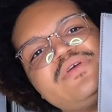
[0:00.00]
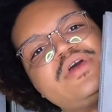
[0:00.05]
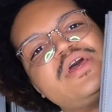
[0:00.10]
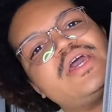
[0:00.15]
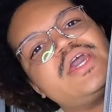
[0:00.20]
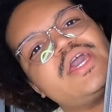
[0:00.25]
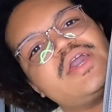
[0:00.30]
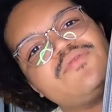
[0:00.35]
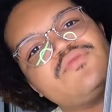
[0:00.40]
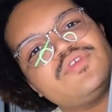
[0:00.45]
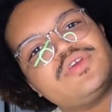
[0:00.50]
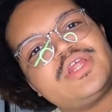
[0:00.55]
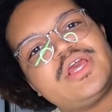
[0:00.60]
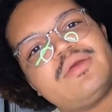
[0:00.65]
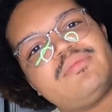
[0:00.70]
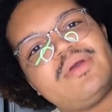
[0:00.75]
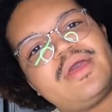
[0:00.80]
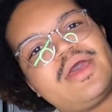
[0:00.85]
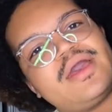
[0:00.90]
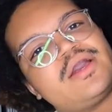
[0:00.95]
giving an
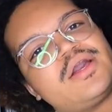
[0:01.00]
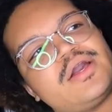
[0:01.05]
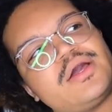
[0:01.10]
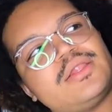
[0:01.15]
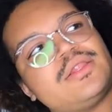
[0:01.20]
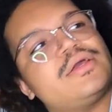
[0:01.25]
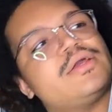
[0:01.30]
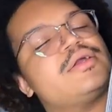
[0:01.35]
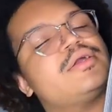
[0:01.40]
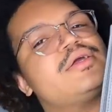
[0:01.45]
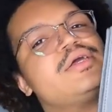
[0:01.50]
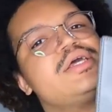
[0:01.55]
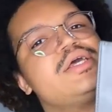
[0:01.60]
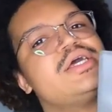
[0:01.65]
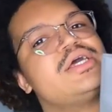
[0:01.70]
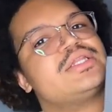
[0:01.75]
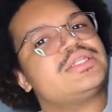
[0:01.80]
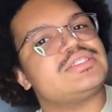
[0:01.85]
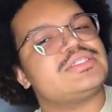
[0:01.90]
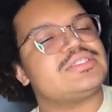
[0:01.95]
everyday bag color,
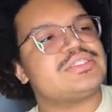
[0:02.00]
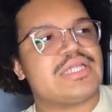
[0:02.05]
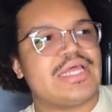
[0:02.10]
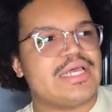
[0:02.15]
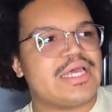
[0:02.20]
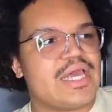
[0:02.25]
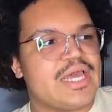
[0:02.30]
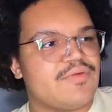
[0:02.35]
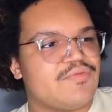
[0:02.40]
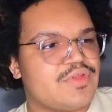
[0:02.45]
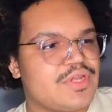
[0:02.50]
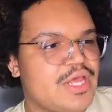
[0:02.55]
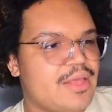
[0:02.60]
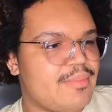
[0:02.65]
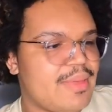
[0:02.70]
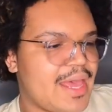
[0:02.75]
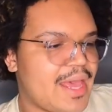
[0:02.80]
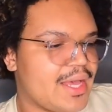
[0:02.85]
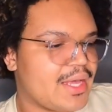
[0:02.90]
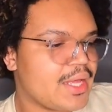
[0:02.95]
this is like an
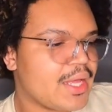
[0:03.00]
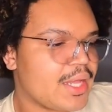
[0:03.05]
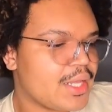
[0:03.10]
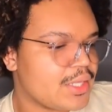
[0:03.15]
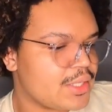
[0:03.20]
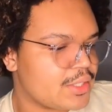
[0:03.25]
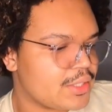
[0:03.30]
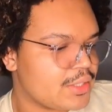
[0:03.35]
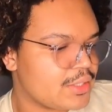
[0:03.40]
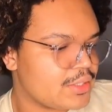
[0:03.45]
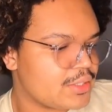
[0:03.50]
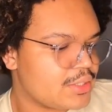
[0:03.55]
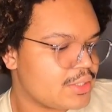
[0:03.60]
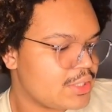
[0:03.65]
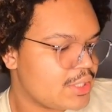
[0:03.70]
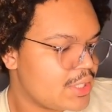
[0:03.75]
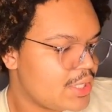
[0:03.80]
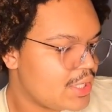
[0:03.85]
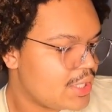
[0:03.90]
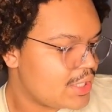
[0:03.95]
everyday bag color.
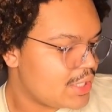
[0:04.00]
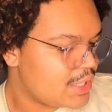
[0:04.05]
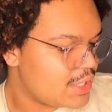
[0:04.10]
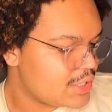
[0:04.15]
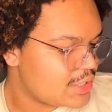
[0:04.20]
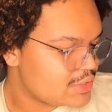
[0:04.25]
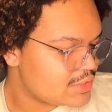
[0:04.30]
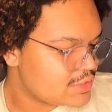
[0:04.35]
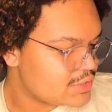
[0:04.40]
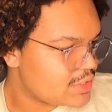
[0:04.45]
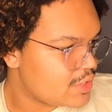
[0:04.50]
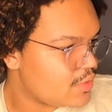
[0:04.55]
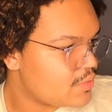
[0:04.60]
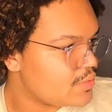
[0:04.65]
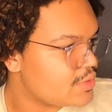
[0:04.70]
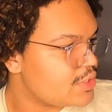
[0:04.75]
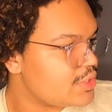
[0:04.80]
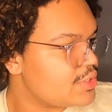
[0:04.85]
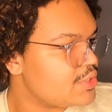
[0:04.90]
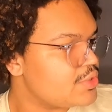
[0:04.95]
It is
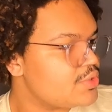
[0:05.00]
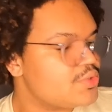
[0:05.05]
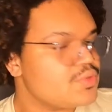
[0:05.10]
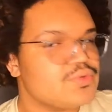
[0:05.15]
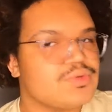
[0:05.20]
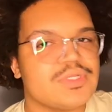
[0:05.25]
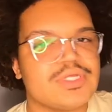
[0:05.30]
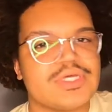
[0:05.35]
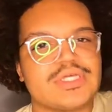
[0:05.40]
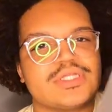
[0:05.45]
so cute.